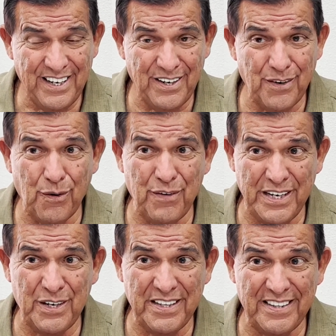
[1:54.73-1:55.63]
or
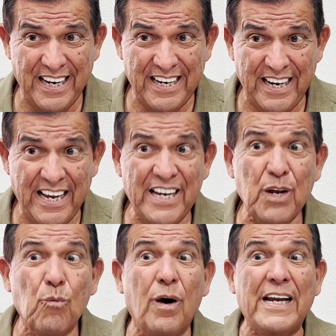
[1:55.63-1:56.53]
anything
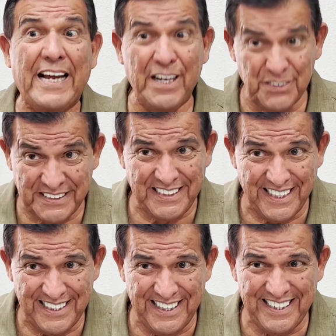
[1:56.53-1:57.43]
anyone else
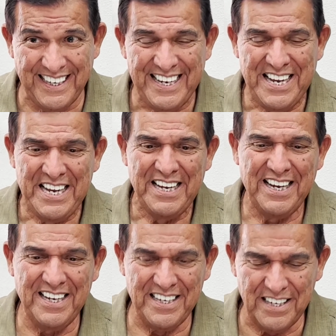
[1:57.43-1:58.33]
said.
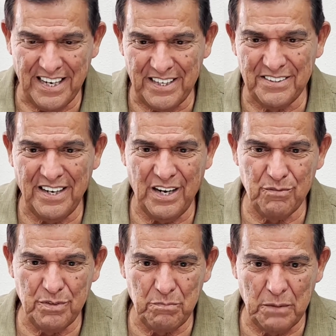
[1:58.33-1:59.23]
And I
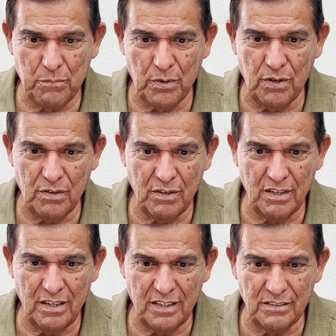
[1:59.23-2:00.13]

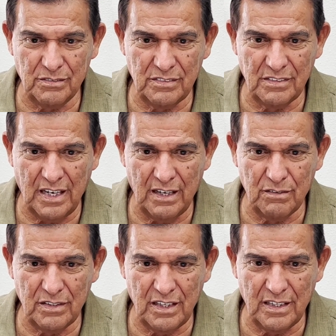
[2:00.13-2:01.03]
remember I
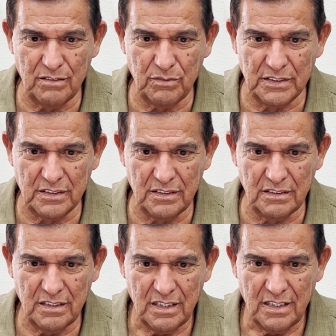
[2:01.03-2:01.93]
was
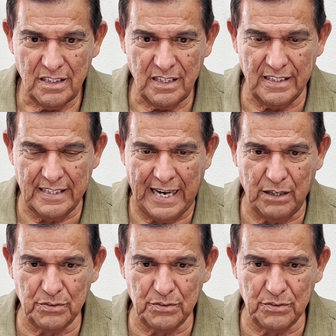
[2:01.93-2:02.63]
in the House